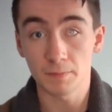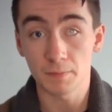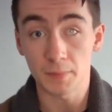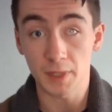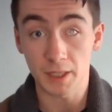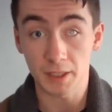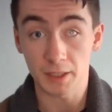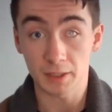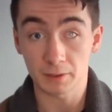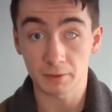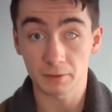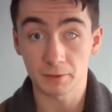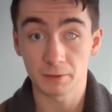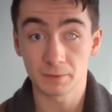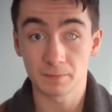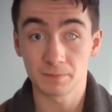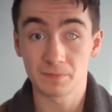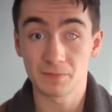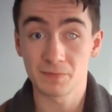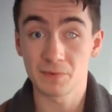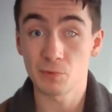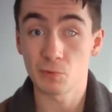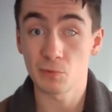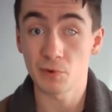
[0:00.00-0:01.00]
meaning
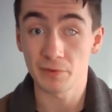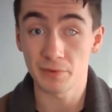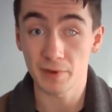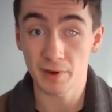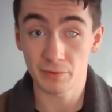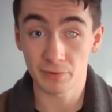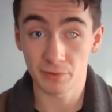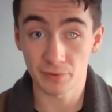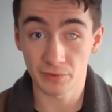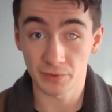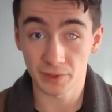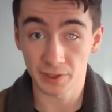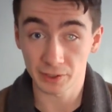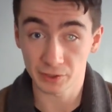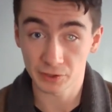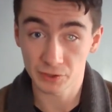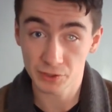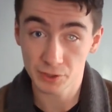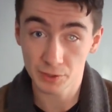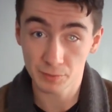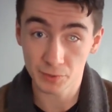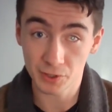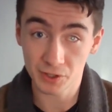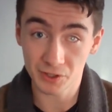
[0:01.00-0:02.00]
with everything
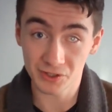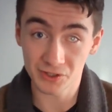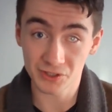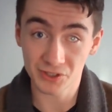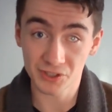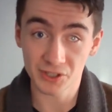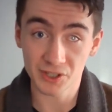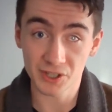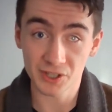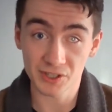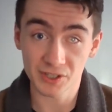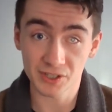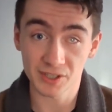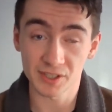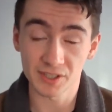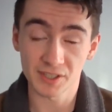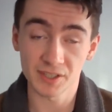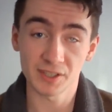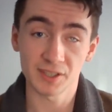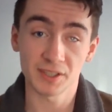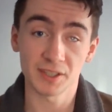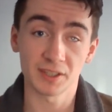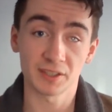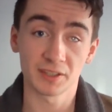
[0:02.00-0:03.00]
some
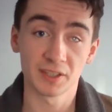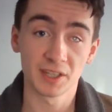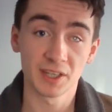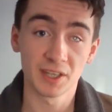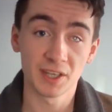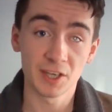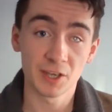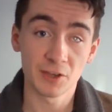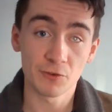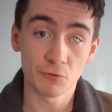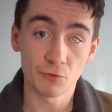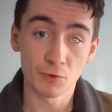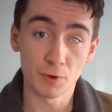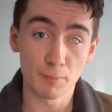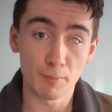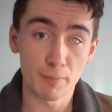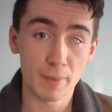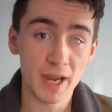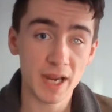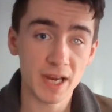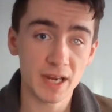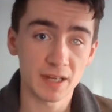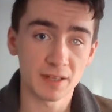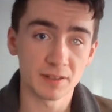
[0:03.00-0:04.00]
uncertainty
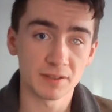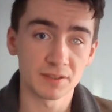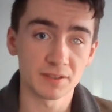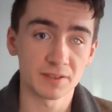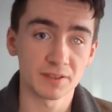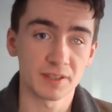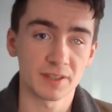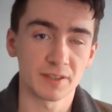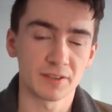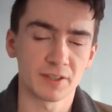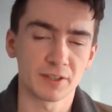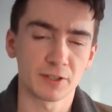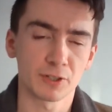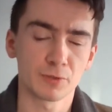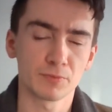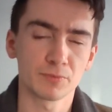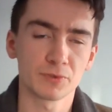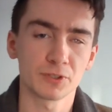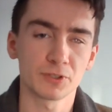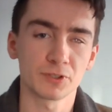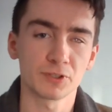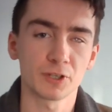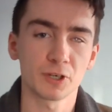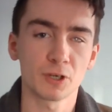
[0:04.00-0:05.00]
remains, and there
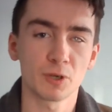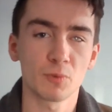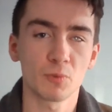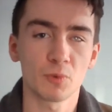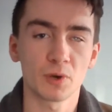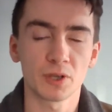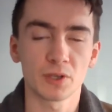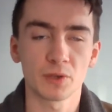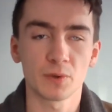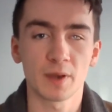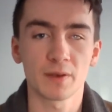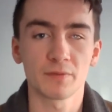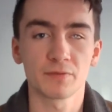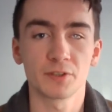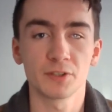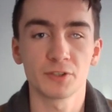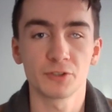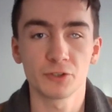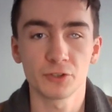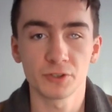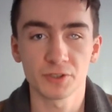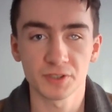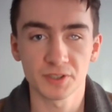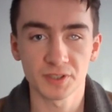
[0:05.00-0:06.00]
comes a time where you have
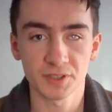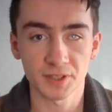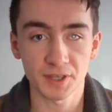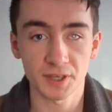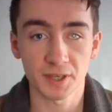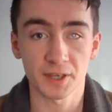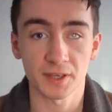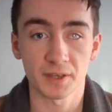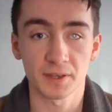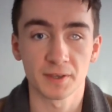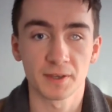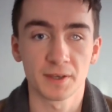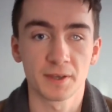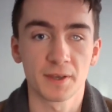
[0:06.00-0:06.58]
to just say,